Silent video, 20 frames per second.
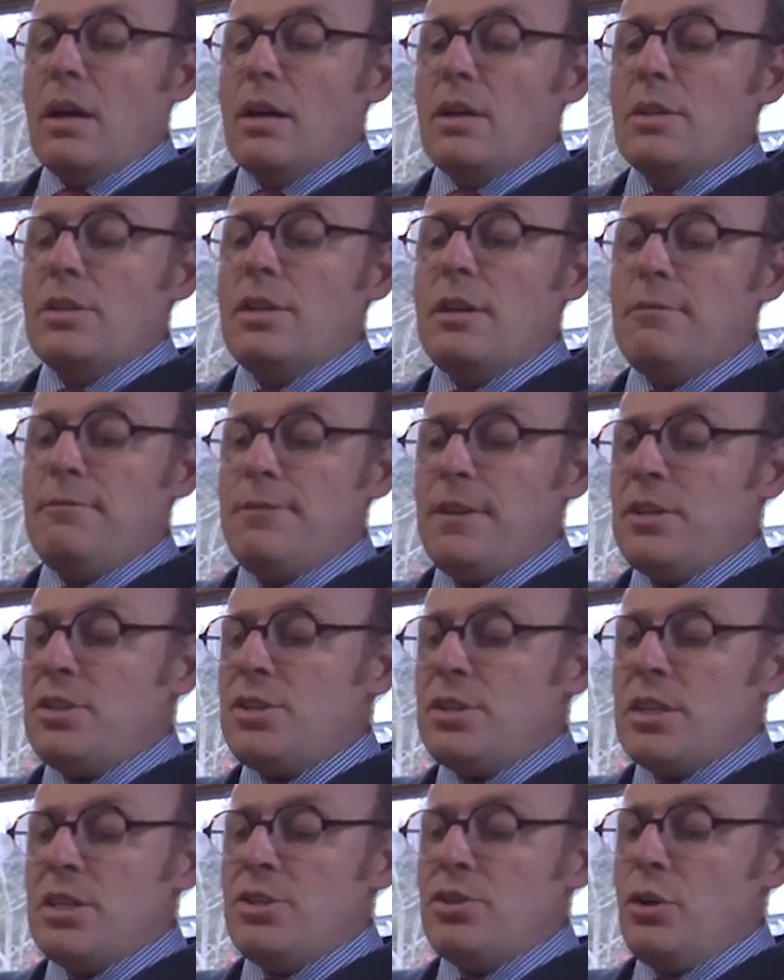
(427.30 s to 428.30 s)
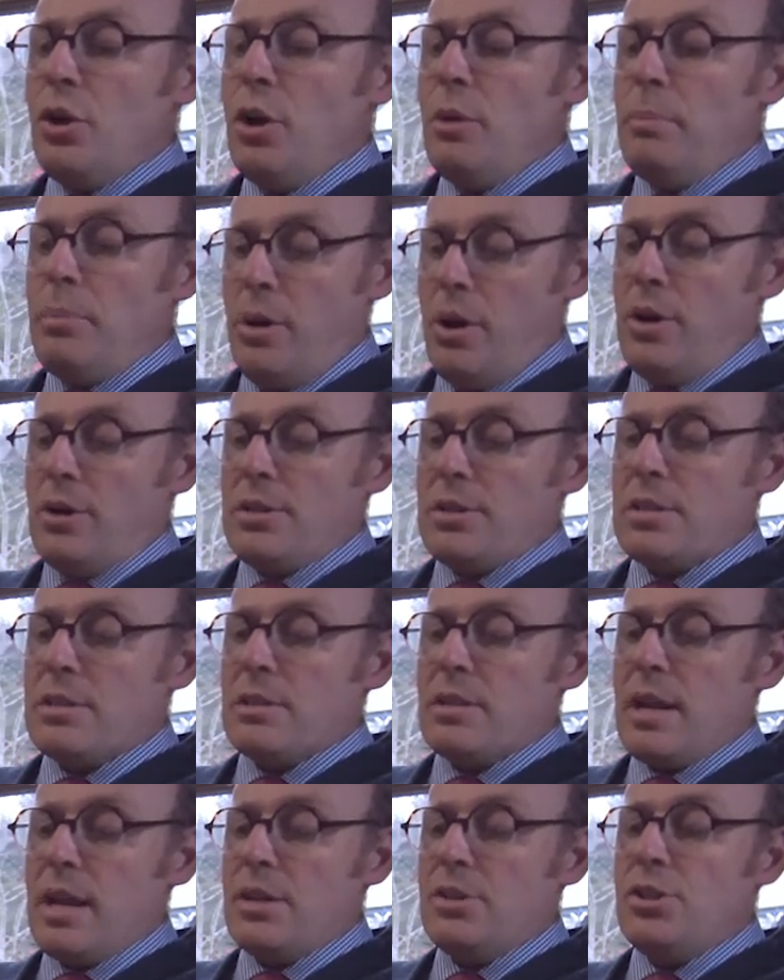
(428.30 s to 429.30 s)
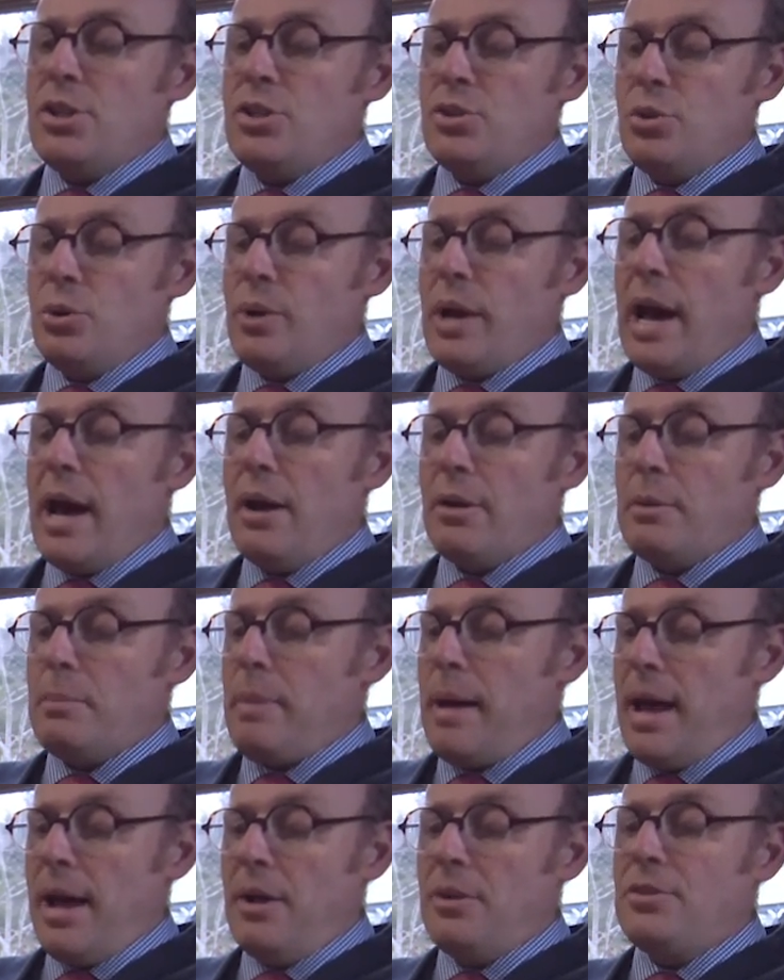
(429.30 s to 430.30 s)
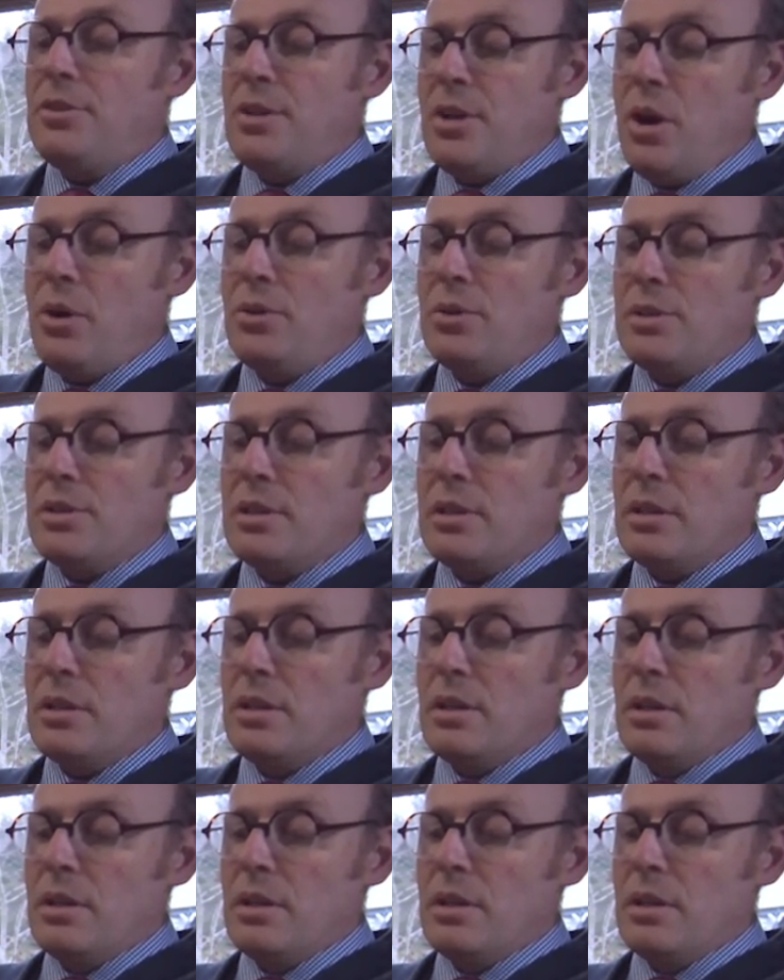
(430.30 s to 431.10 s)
She fished into her purse and she took out a £1 note.